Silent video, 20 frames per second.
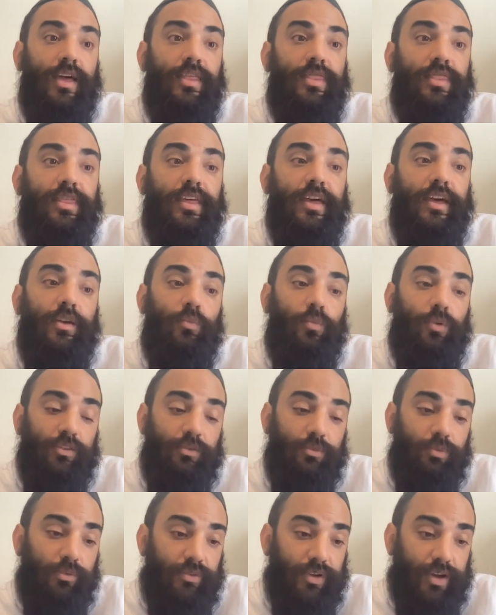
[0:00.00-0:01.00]
and then
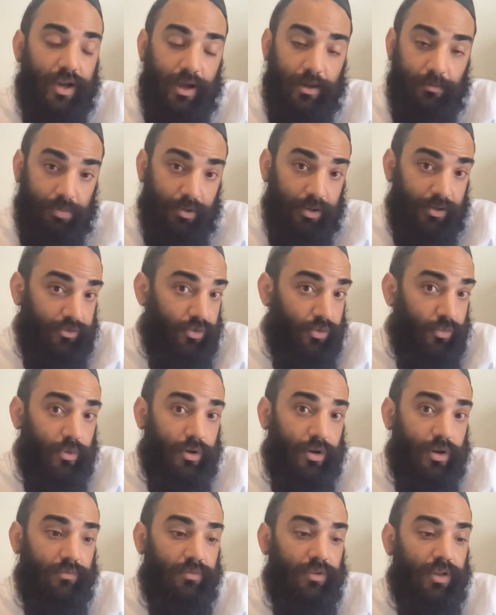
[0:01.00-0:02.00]
once we've accomplished the
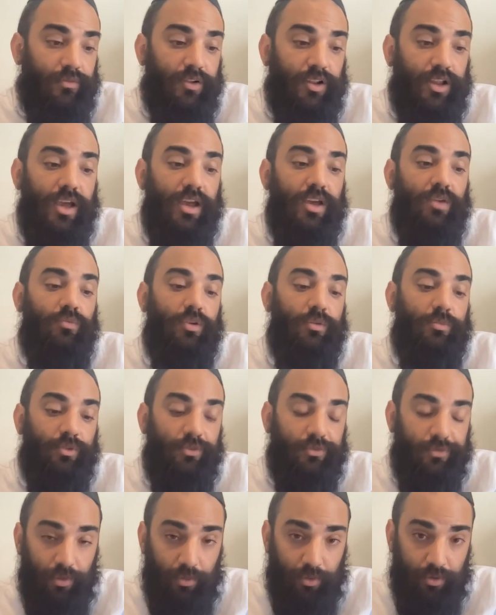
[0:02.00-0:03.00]
work of level A, we
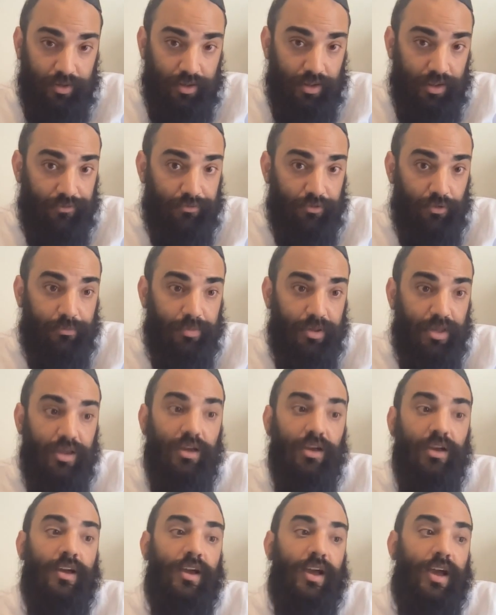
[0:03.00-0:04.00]
move forward to level
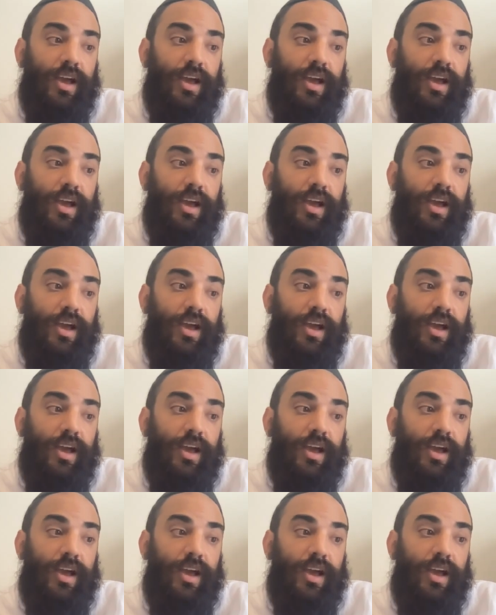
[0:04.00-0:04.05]
B,